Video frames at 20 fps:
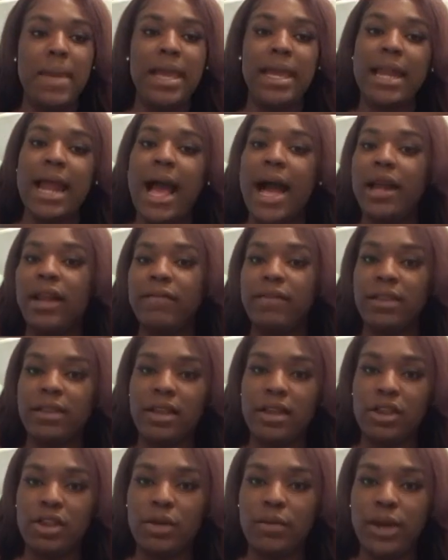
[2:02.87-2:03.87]
it out of a
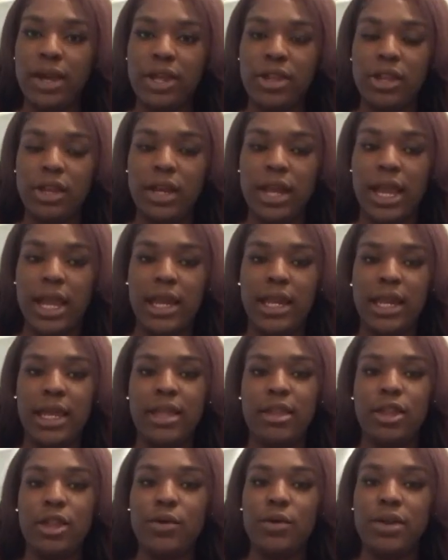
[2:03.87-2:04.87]
situation and
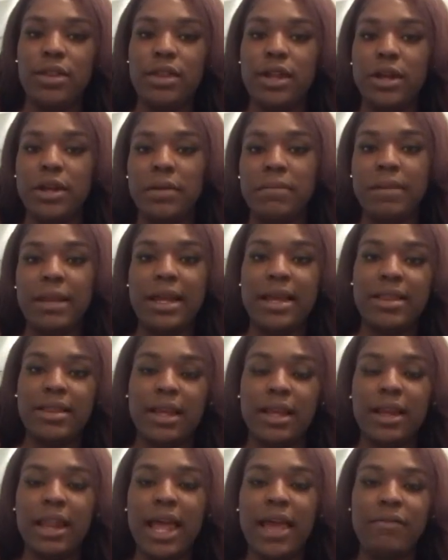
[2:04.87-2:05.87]
get to a certain place
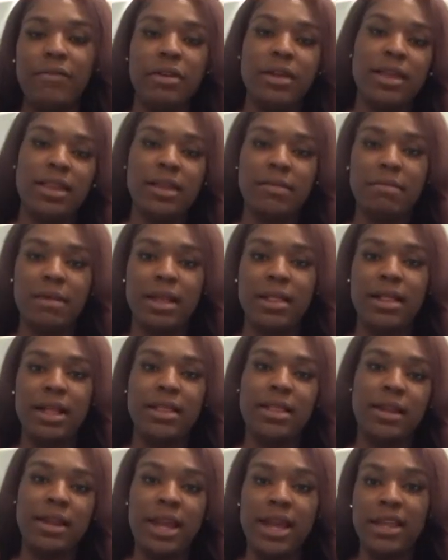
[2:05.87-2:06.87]
in life doesn't mean
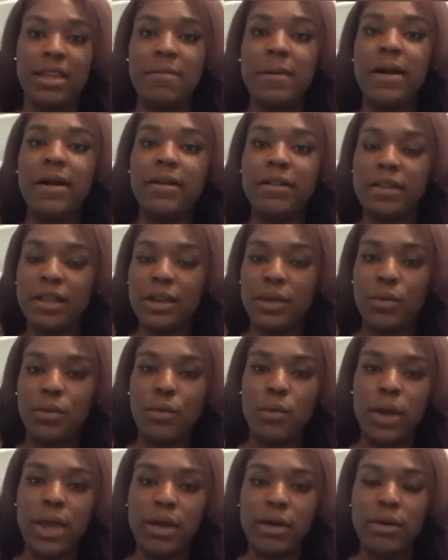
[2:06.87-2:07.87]
that the next person
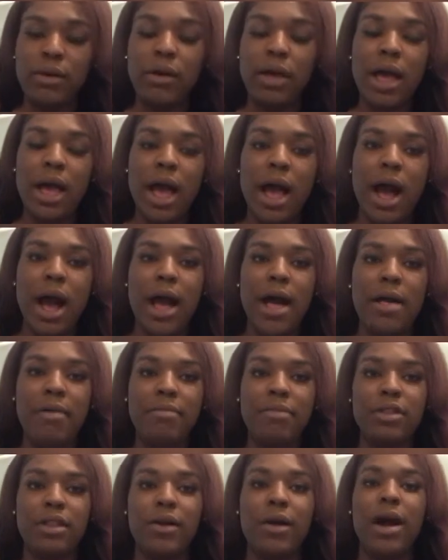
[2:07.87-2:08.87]
will.
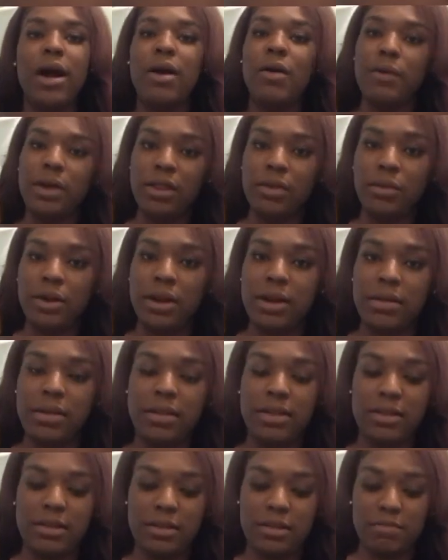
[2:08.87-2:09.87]
So I always want to
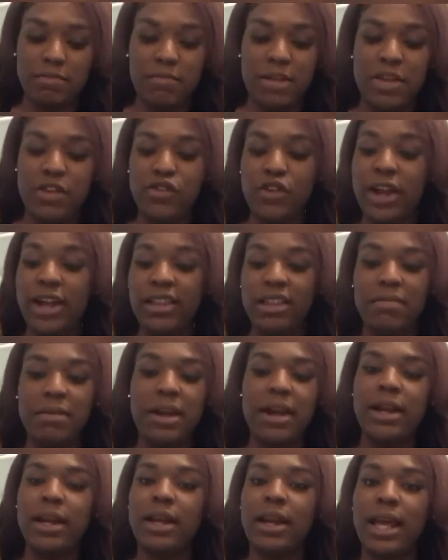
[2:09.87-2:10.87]
be
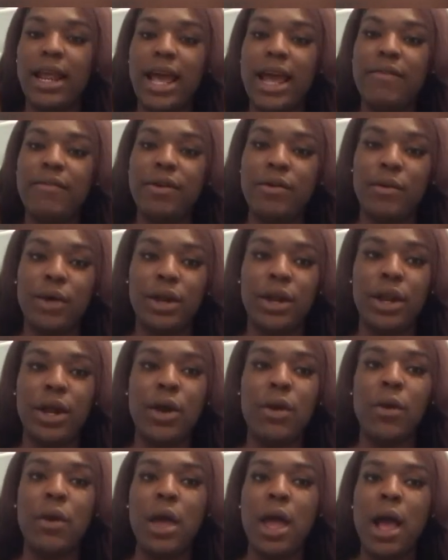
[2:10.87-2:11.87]
transparent and let everyone
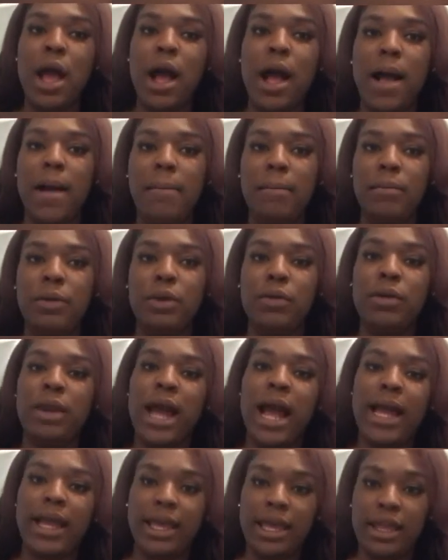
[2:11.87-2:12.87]
know, do
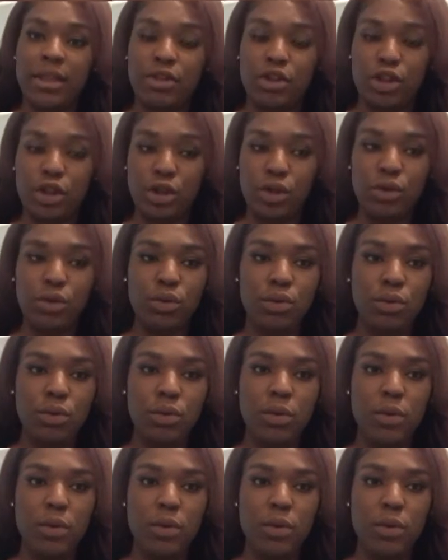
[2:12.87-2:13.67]
not get too